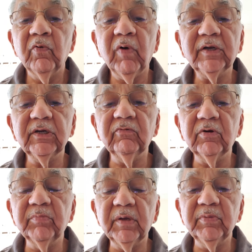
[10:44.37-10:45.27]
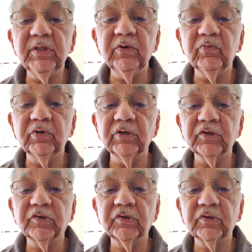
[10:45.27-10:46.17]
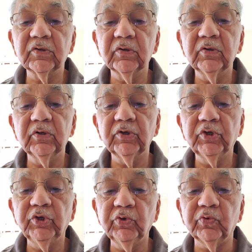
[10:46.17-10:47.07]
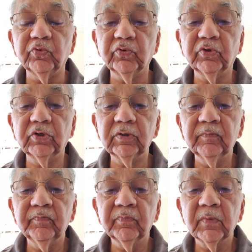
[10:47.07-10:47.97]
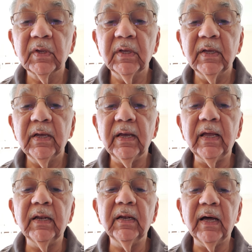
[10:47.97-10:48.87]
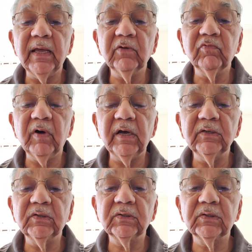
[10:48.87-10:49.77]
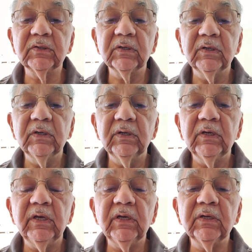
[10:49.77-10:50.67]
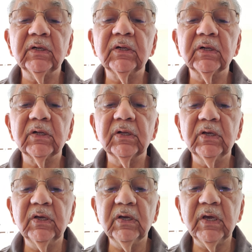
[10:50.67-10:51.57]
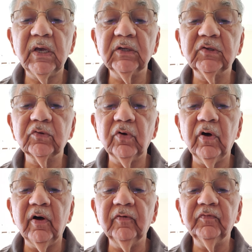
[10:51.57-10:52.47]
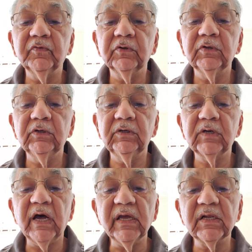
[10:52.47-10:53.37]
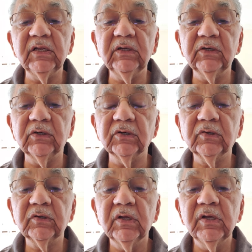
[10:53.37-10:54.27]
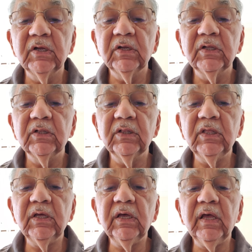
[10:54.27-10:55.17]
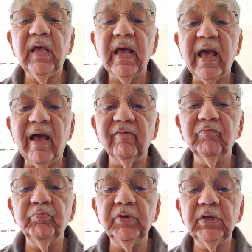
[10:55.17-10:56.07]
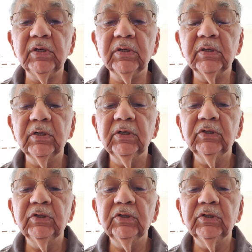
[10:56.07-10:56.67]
whatever may be the words used. And likewise, in case of dry cleaners, they have been